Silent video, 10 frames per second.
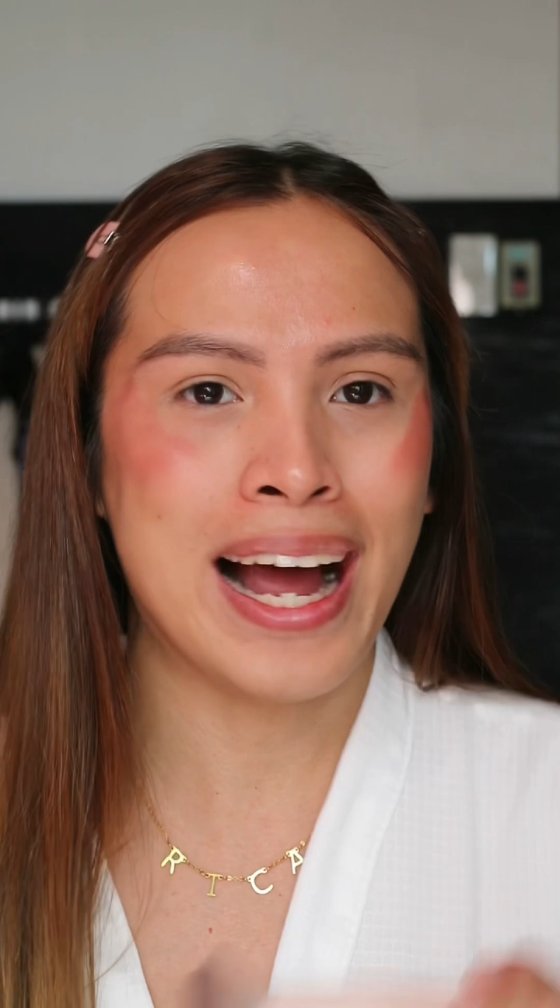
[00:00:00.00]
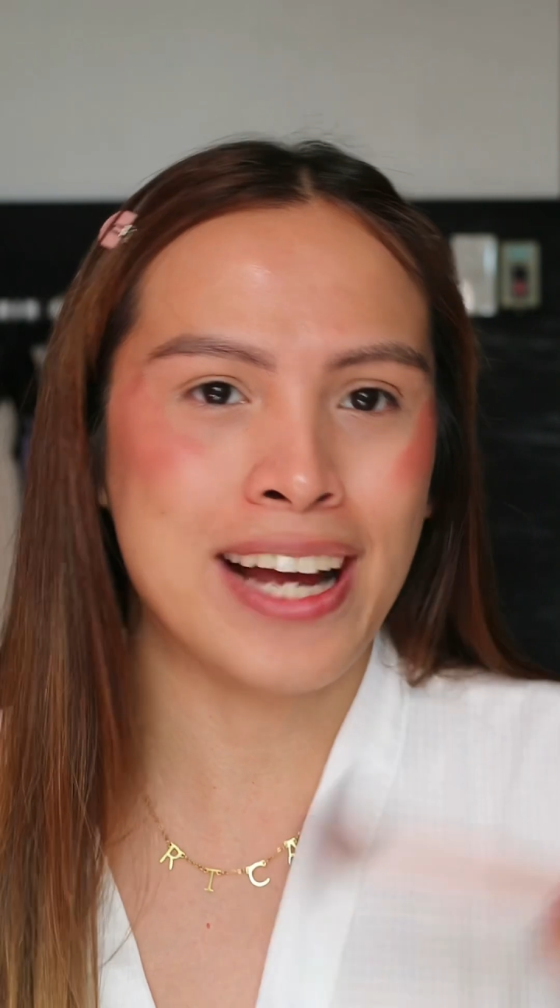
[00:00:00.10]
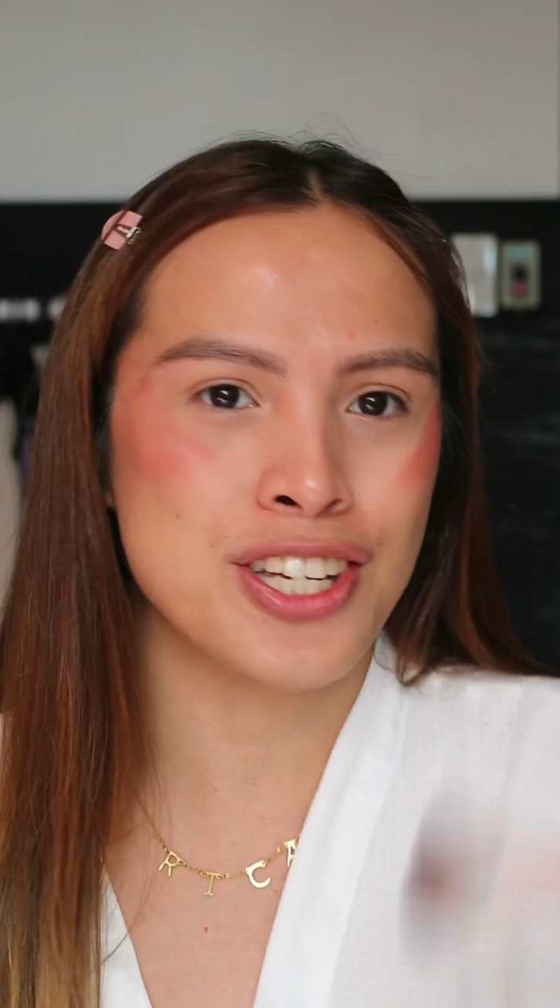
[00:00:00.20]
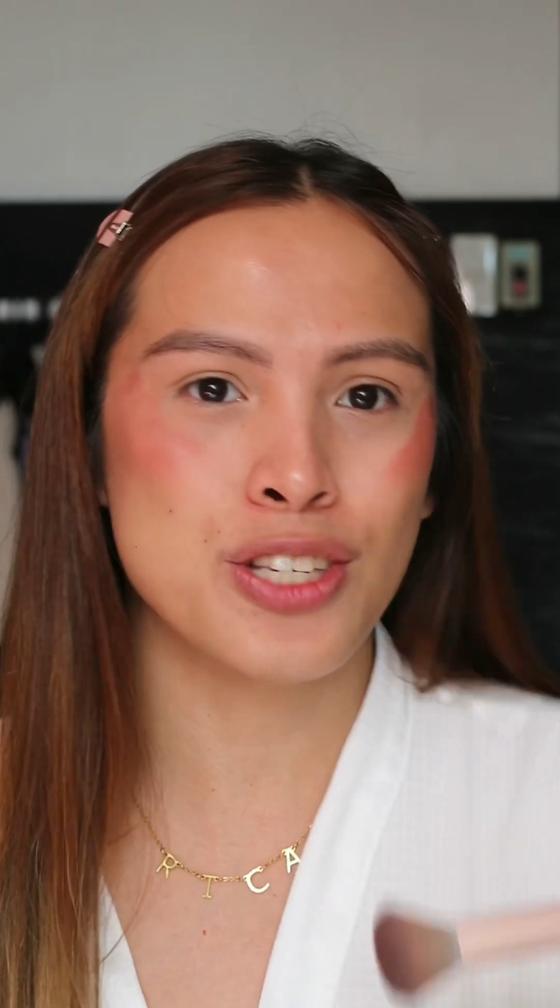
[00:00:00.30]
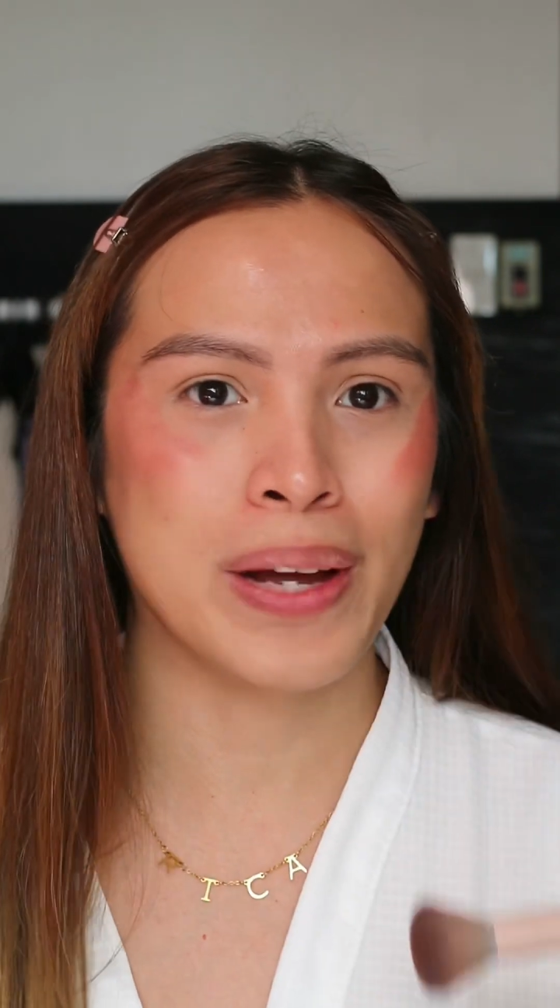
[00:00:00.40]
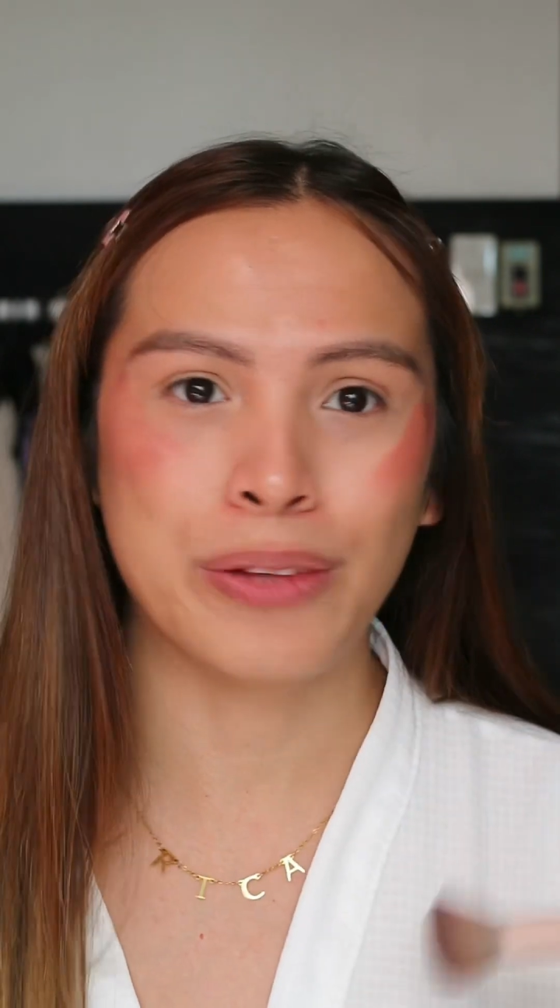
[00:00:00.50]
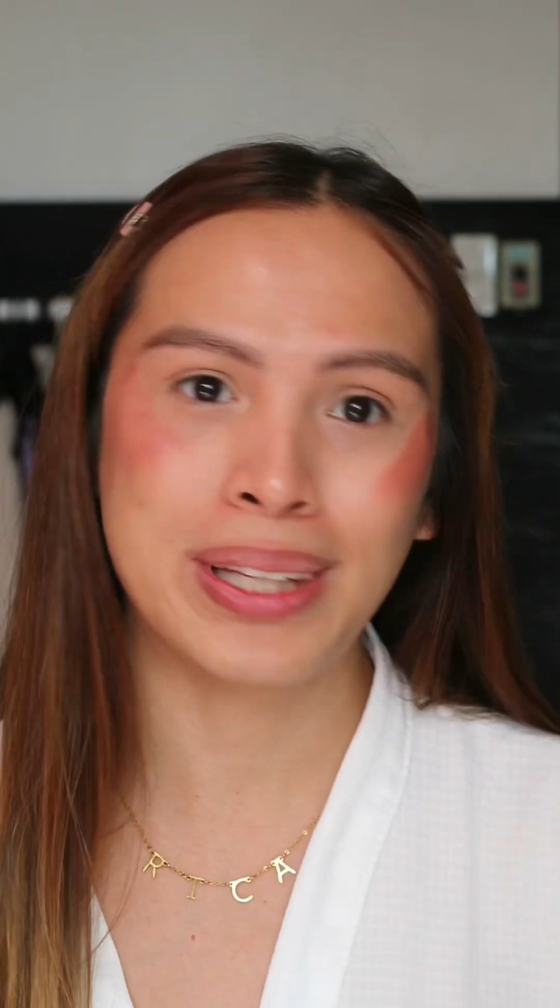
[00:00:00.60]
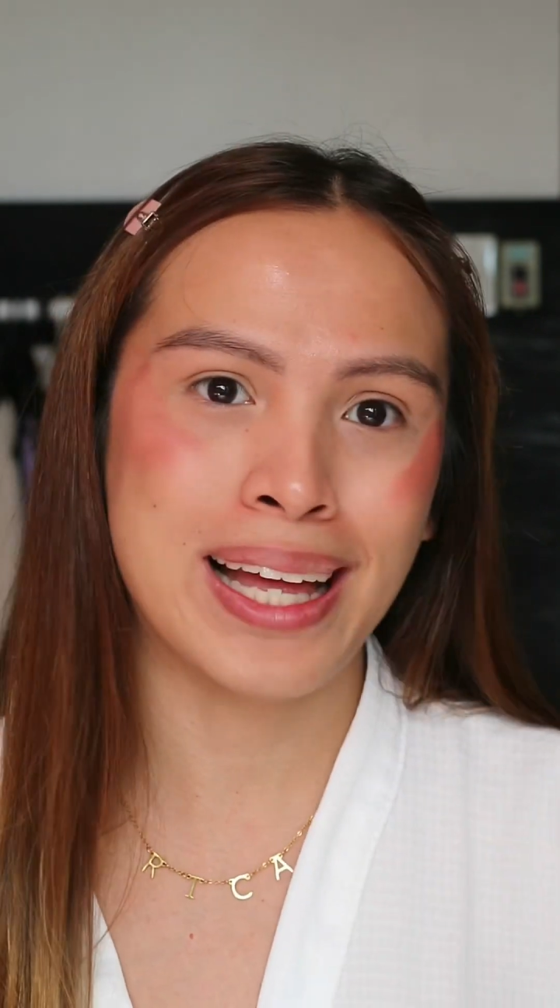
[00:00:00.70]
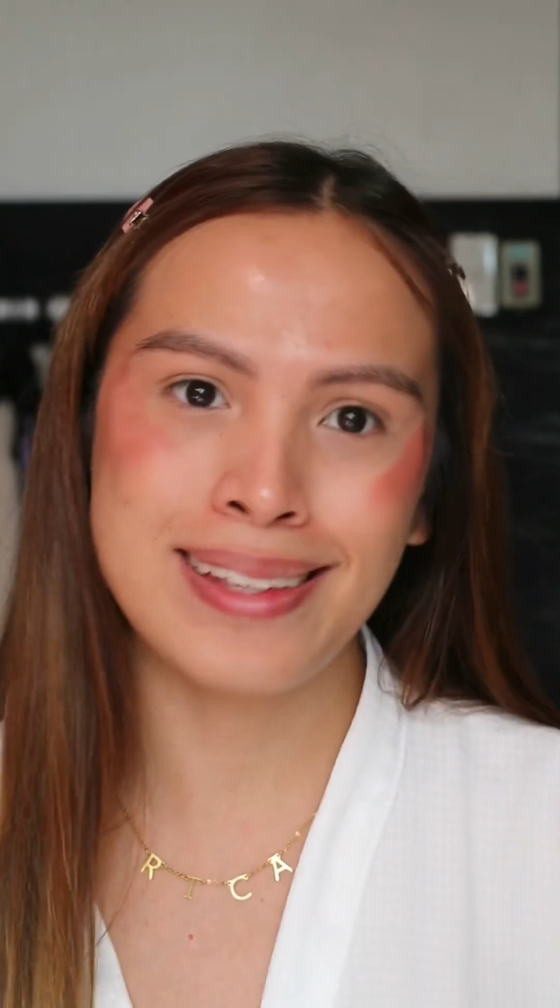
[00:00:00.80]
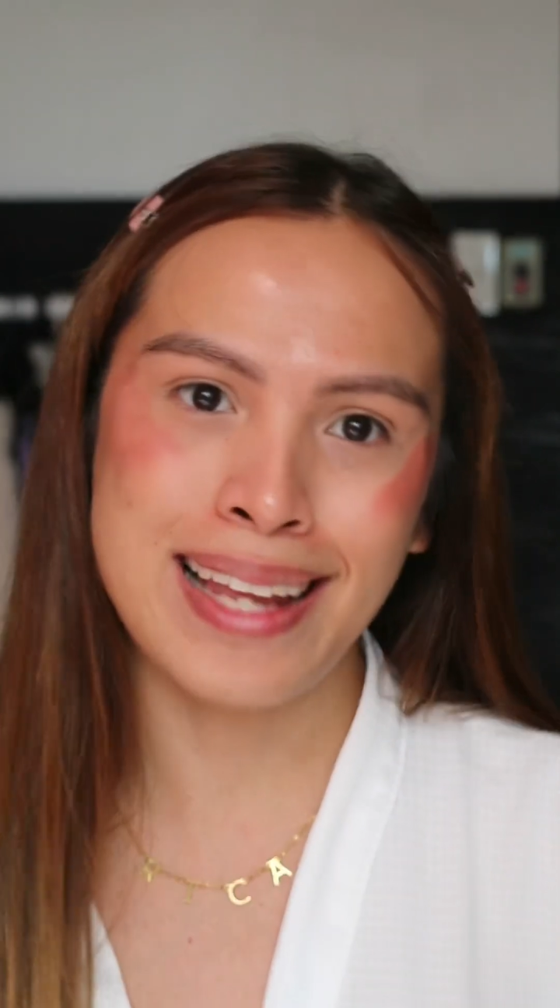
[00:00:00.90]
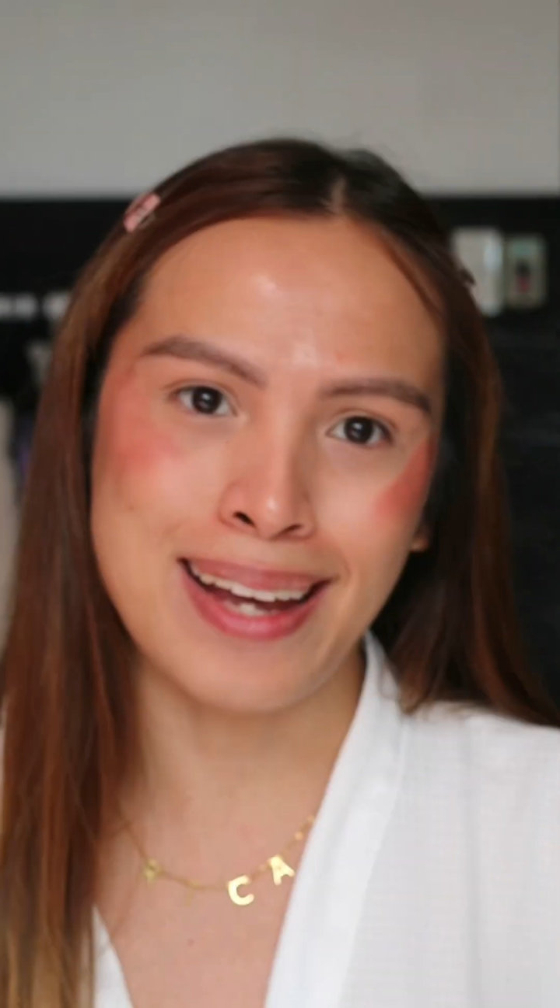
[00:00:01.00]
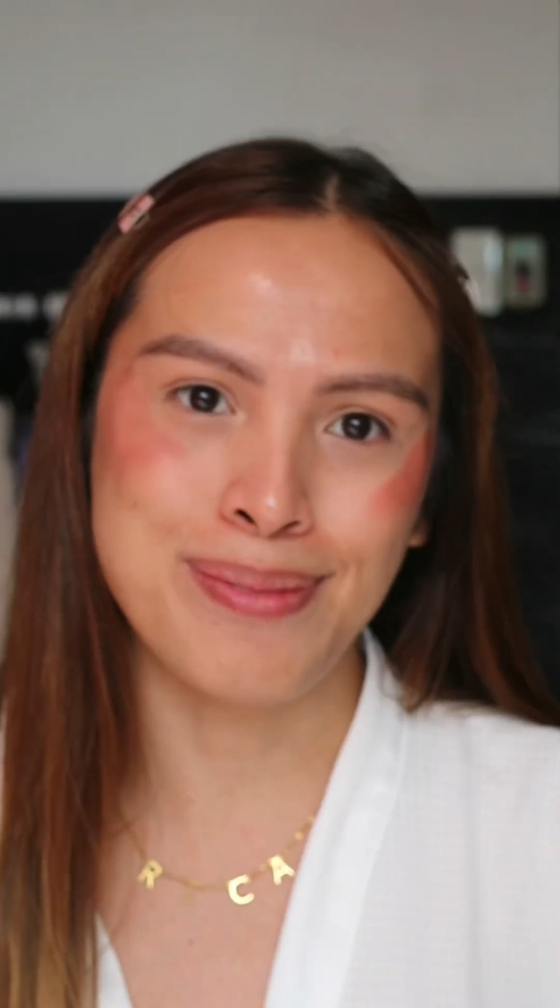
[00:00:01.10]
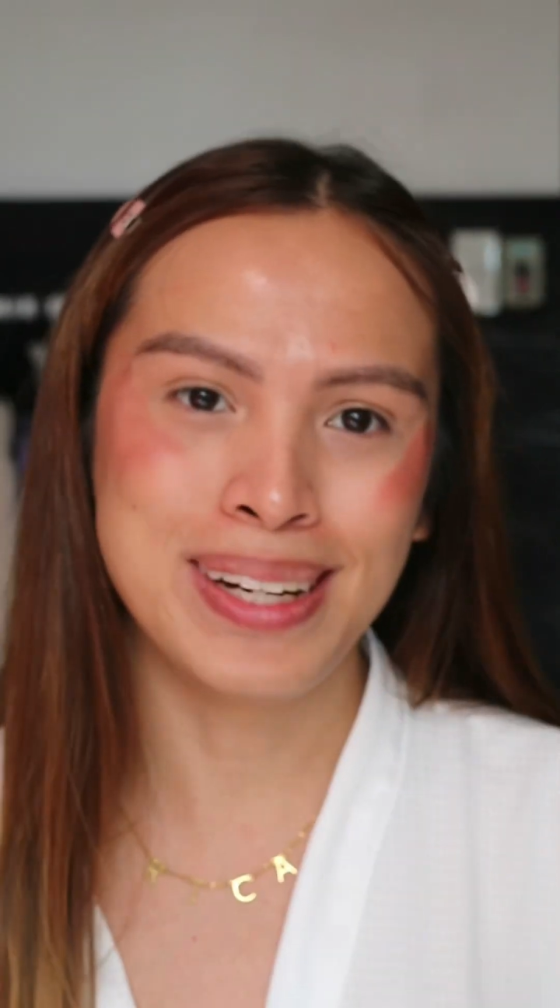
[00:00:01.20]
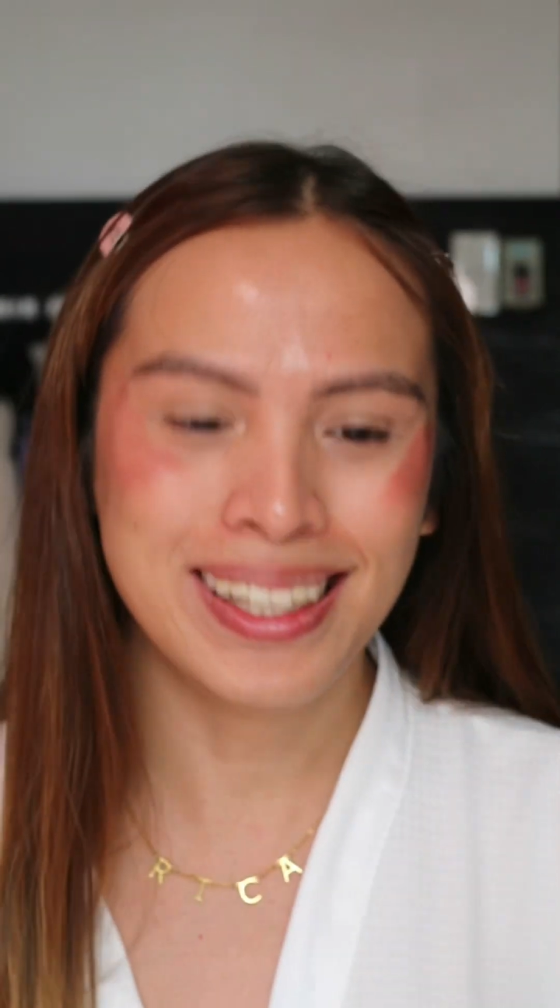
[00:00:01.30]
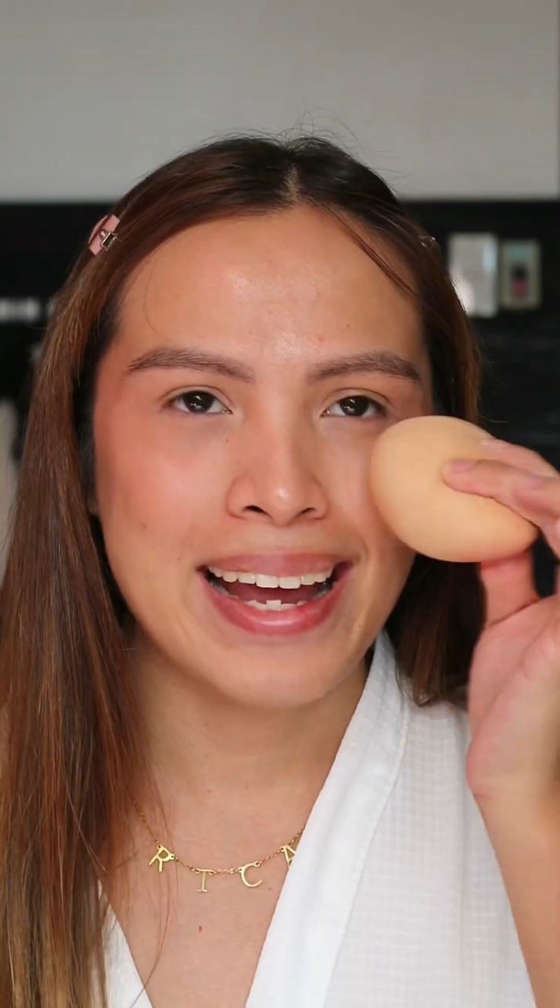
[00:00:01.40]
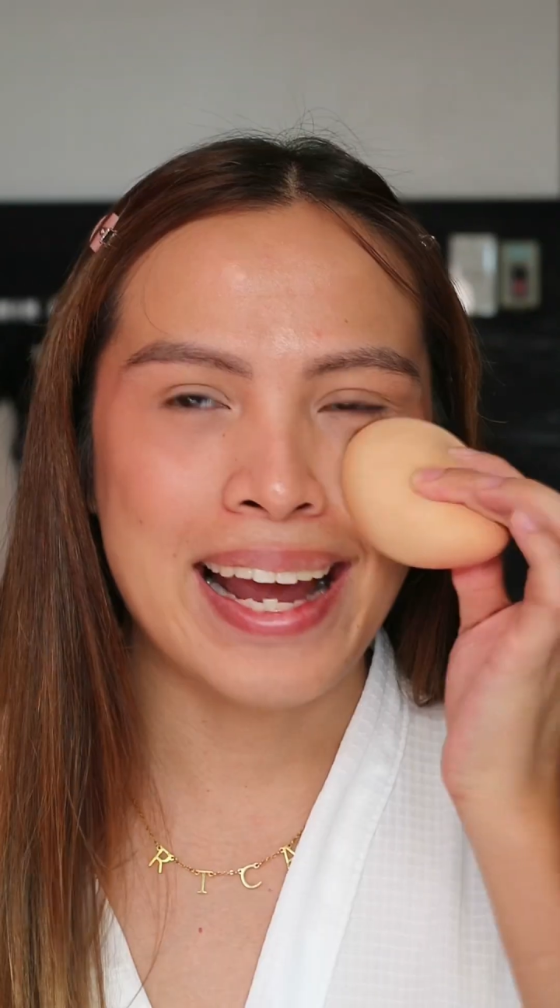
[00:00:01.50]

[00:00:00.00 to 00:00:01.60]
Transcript: I just went with that name.